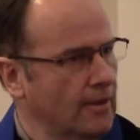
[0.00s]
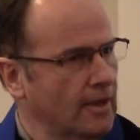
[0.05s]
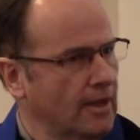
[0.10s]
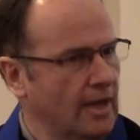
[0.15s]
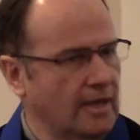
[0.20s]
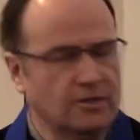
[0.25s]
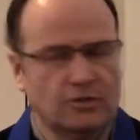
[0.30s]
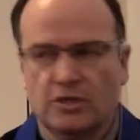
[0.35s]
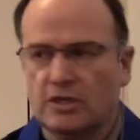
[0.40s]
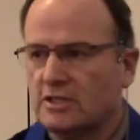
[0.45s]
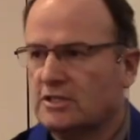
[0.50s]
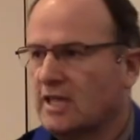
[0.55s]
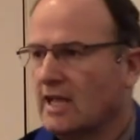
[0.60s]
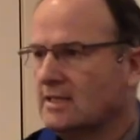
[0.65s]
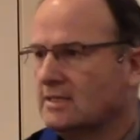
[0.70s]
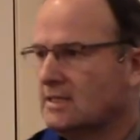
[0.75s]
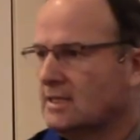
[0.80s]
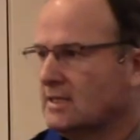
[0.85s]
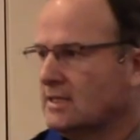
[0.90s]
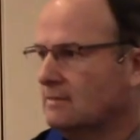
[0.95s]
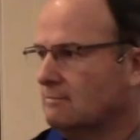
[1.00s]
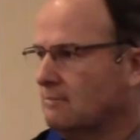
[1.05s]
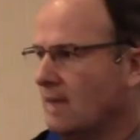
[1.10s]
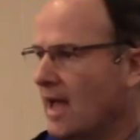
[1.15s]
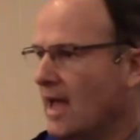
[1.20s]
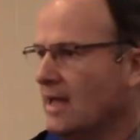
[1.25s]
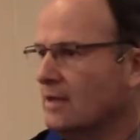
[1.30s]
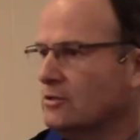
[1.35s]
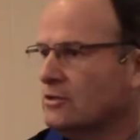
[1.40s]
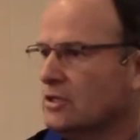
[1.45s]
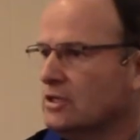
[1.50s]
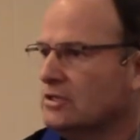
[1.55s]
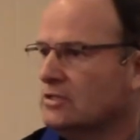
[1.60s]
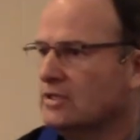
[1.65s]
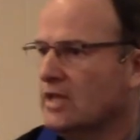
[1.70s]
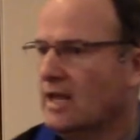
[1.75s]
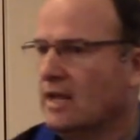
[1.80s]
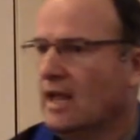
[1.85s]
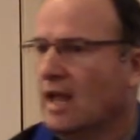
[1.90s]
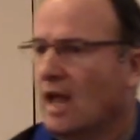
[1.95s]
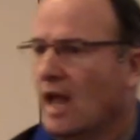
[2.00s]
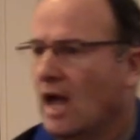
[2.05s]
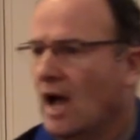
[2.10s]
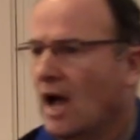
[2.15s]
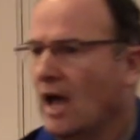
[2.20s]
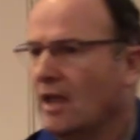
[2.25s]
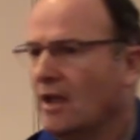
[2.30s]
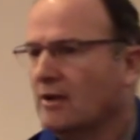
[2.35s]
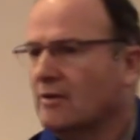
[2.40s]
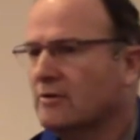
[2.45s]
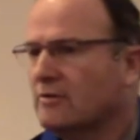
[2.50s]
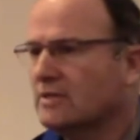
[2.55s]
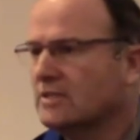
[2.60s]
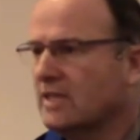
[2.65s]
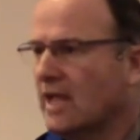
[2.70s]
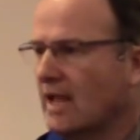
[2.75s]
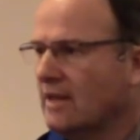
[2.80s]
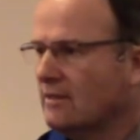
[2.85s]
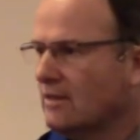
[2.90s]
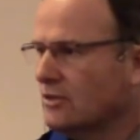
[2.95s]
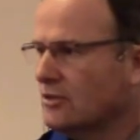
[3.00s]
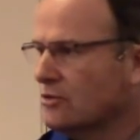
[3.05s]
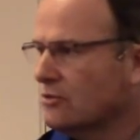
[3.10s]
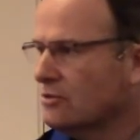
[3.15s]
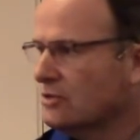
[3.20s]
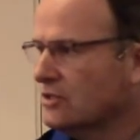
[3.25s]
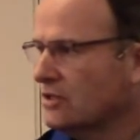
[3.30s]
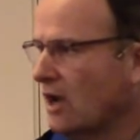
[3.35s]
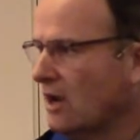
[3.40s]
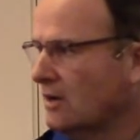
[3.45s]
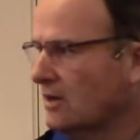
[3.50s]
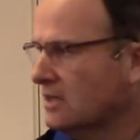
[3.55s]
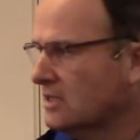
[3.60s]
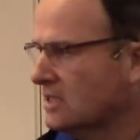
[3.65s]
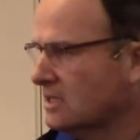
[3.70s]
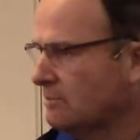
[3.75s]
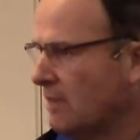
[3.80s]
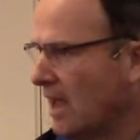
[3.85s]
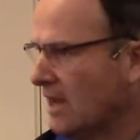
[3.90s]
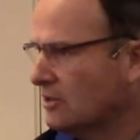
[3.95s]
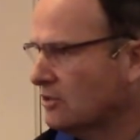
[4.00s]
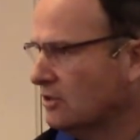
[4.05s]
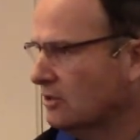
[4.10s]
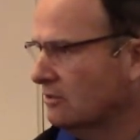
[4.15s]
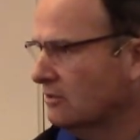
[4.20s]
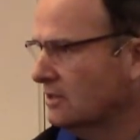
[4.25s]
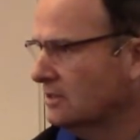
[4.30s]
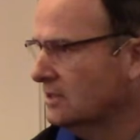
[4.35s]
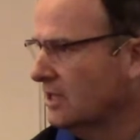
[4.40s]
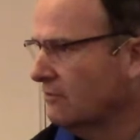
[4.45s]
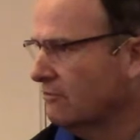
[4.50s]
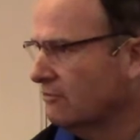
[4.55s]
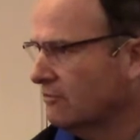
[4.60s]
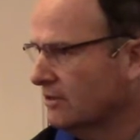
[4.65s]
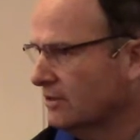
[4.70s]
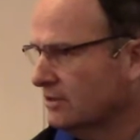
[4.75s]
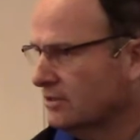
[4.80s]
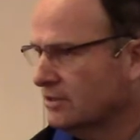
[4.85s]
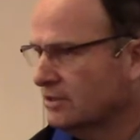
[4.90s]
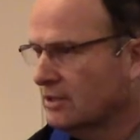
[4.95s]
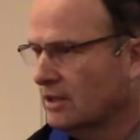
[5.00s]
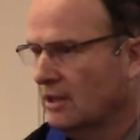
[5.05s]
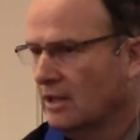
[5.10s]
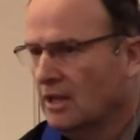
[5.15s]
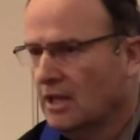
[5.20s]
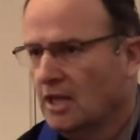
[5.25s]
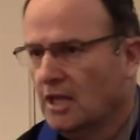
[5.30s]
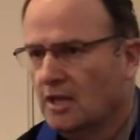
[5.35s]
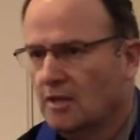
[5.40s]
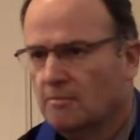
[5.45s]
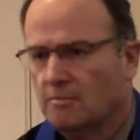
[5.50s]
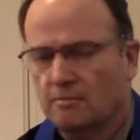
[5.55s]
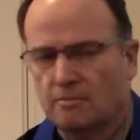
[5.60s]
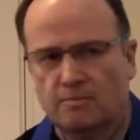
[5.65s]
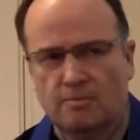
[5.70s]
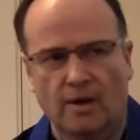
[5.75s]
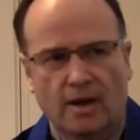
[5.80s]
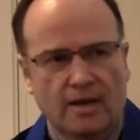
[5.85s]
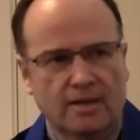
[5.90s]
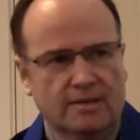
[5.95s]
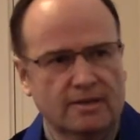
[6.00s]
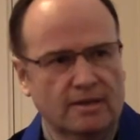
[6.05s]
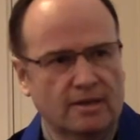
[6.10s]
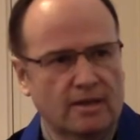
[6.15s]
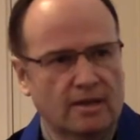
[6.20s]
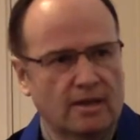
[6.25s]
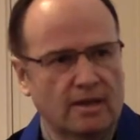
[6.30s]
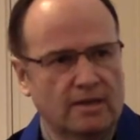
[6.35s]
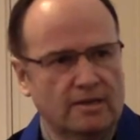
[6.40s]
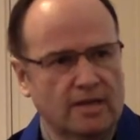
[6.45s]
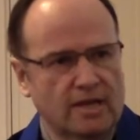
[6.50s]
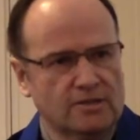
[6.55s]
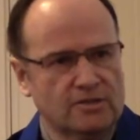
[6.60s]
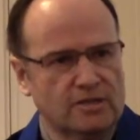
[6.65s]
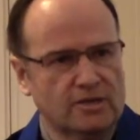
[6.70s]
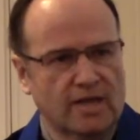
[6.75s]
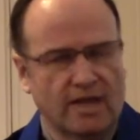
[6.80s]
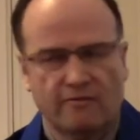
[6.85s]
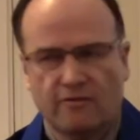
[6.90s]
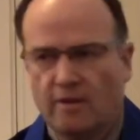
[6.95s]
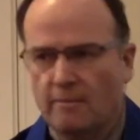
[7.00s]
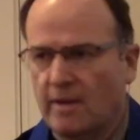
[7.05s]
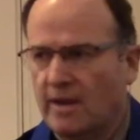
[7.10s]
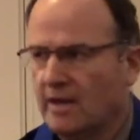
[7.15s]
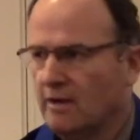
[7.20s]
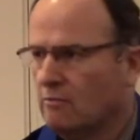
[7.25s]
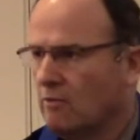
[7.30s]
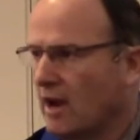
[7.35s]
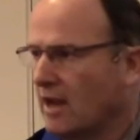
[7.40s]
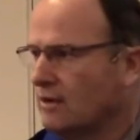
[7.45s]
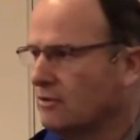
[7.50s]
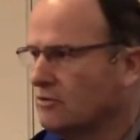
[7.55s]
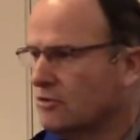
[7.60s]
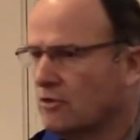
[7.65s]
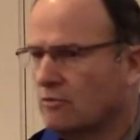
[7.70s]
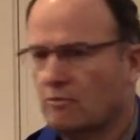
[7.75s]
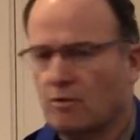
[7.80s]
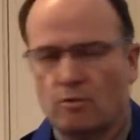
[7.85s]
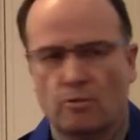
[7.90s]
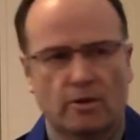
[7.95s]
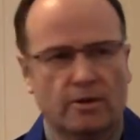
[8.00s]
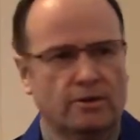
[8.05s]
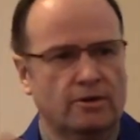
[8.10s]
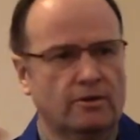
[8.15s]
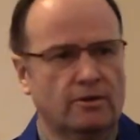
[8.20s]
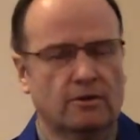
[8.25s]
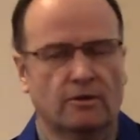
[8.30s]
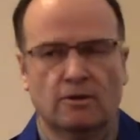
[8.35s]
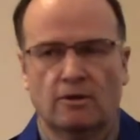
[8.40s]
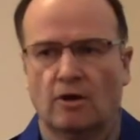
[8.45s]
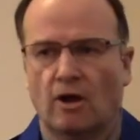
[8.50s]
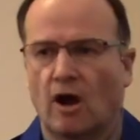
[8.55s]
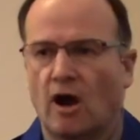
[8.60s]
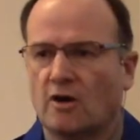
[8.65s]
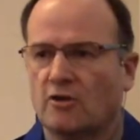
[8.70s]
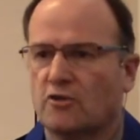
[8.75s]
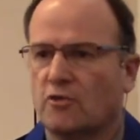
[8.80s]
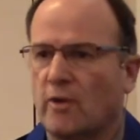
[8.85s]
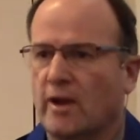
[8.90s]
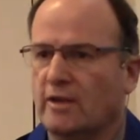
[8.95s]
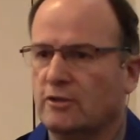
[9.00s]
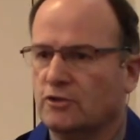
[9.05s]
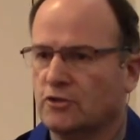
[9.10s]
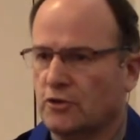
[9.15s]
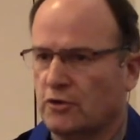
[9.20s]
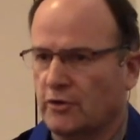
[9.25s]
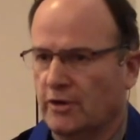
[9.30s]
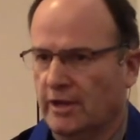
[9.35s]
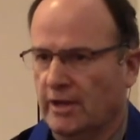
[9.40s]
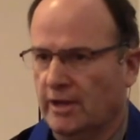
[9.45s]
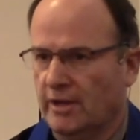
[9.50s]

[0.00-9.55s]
And she said to the man, she said, I understand that your son is special and different, but it doesn't give him any right to ruin our train journey.